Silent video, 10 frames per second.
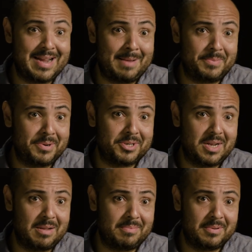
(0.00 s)
a happier
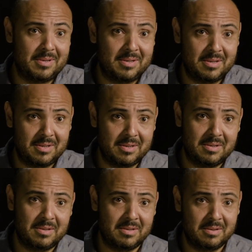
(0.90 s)
job.
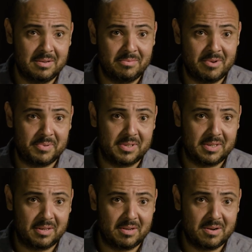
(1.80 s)

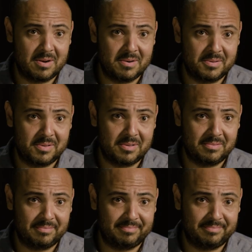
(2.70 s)
Repossessing cars.